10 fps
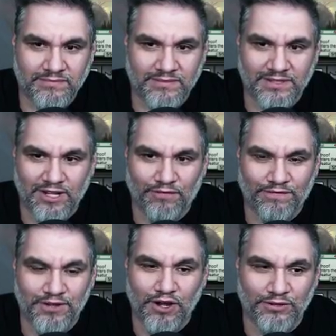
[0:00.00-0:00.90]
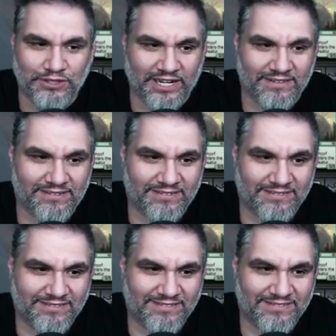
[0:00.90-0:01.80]
No, no chance. equip
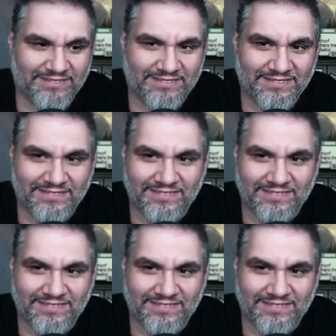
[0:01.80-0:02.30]
sword and attack.